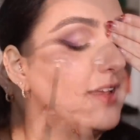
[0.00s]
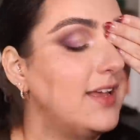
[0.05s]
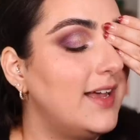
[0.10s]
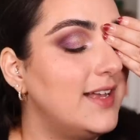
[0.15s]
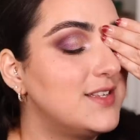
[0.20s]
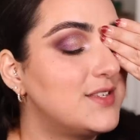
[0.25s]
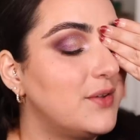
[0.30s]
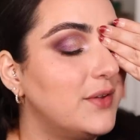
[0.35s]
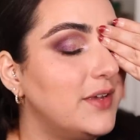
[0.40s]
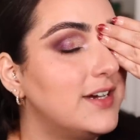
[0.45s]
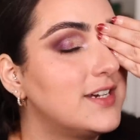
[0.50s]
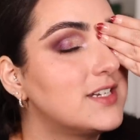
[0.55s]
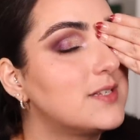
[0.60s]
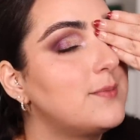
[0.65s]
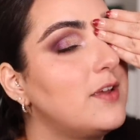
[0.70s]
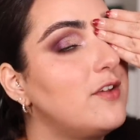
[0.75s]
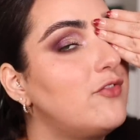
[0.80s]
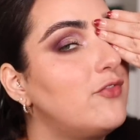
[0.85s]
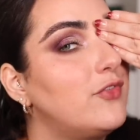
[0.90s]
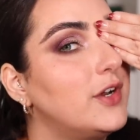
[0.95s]
And so here's
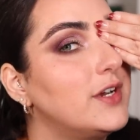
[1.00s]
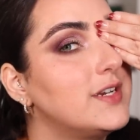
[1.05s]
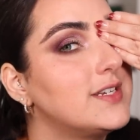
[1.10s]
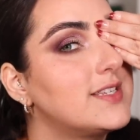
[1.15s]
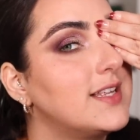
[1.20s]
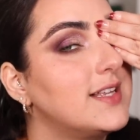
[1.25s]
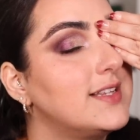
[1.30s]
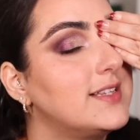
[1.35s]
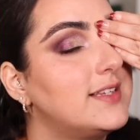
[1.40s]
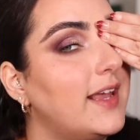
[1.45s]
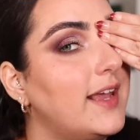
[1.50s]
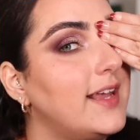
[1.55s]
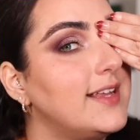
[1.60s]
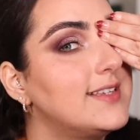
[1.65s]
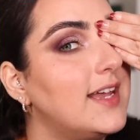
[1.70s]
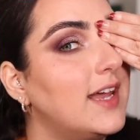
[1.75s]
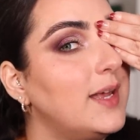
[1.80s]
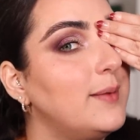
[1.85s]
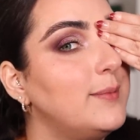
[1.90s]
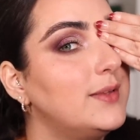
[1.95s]
my first
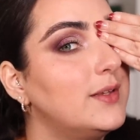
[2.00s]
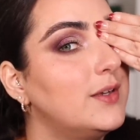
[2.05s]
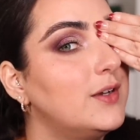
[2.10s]
daytime